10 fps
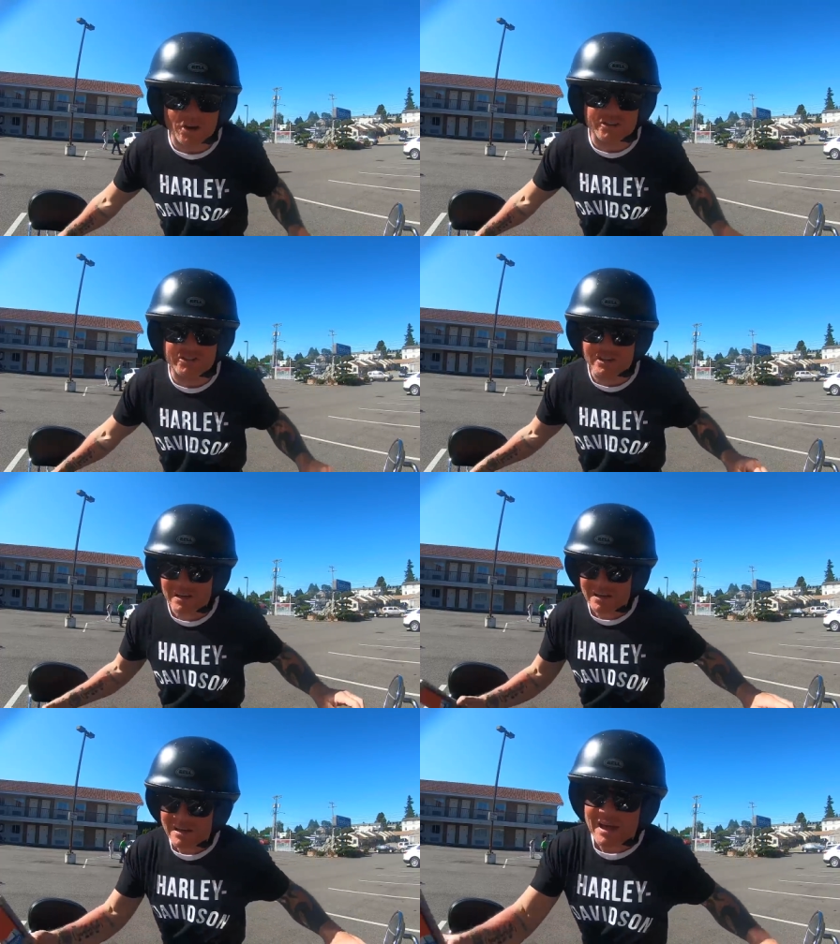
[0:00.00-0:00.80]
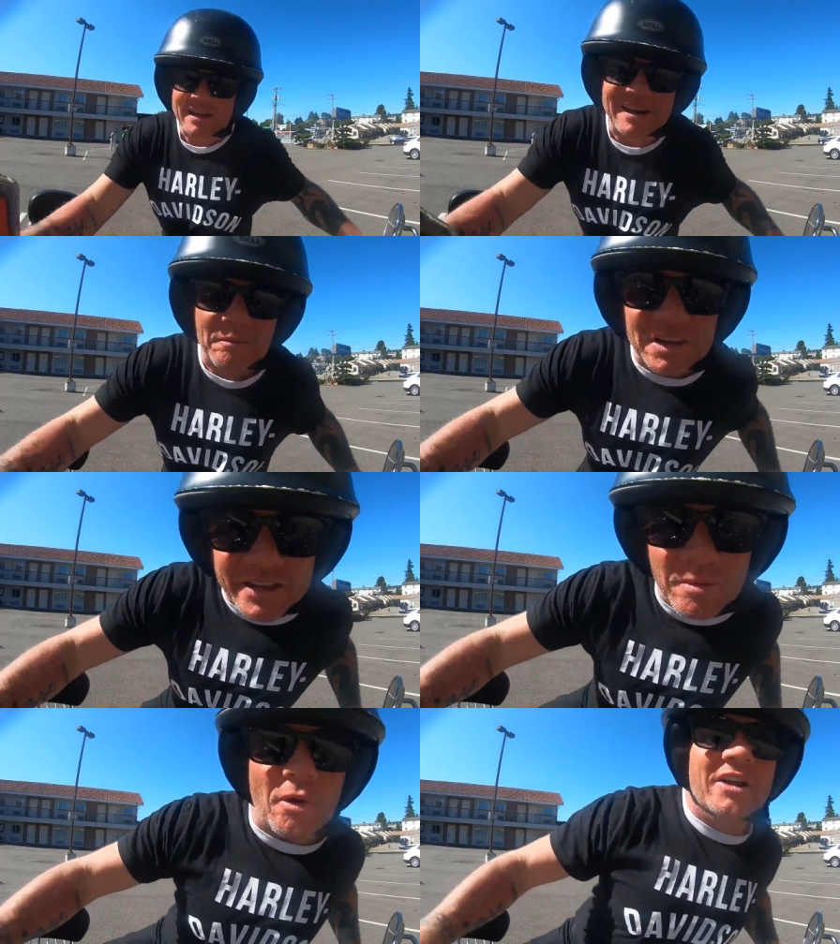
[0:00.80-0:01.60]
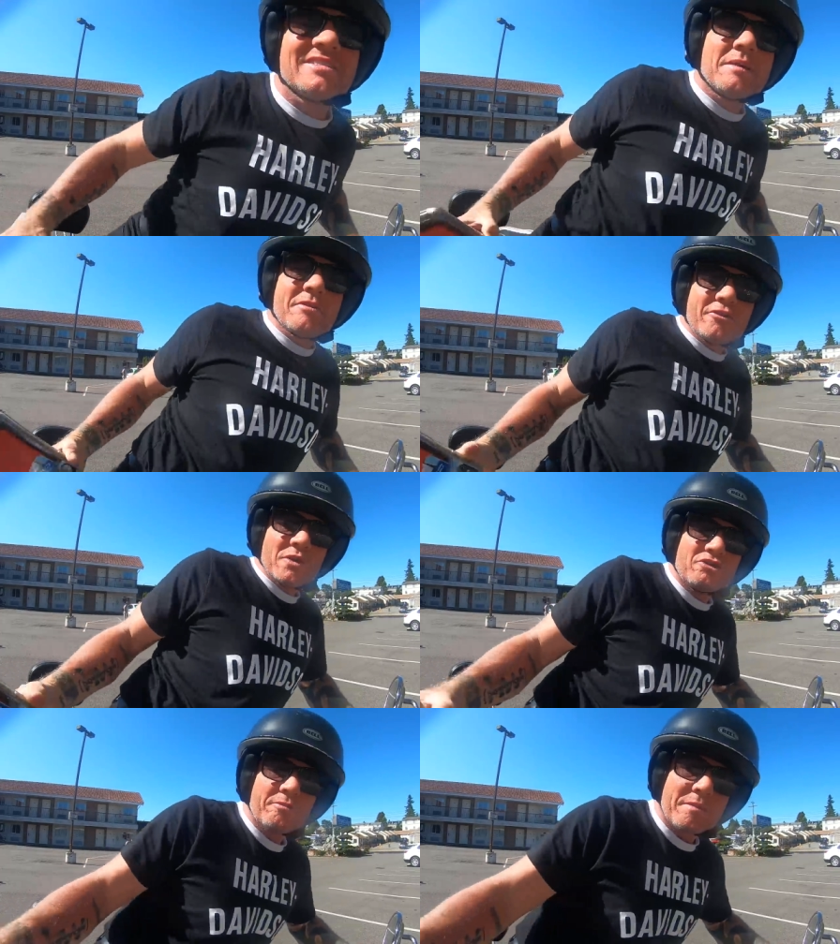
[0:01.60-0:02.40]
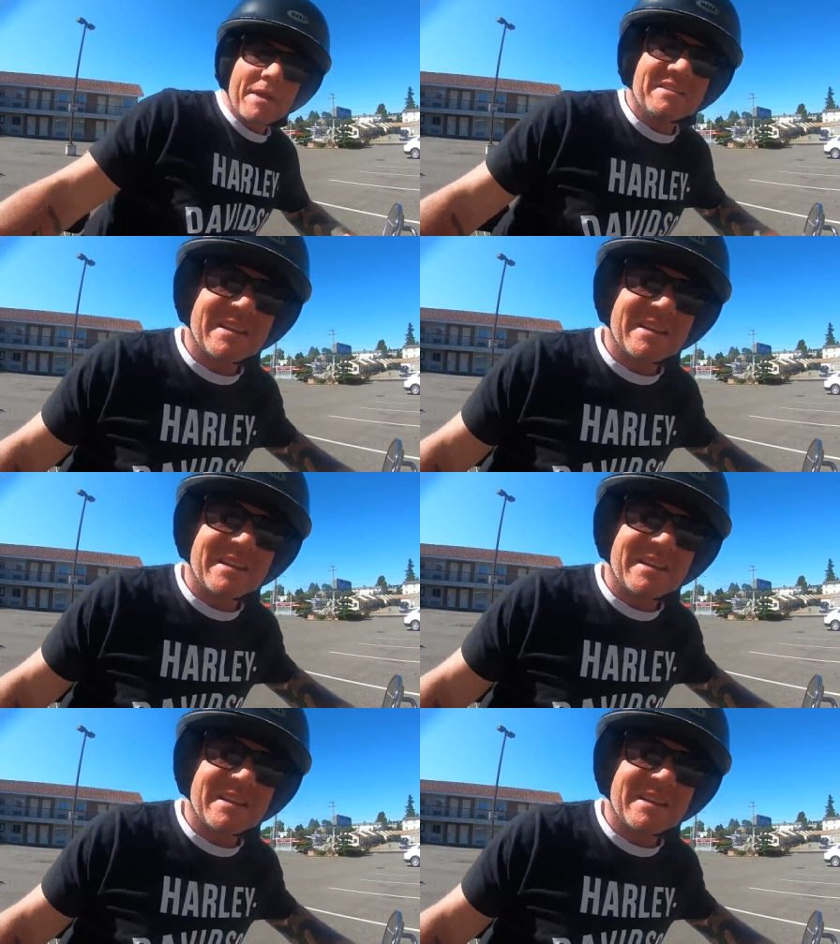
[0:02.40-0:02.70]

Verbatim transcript: wash and um, clean the bikes up before we drop them back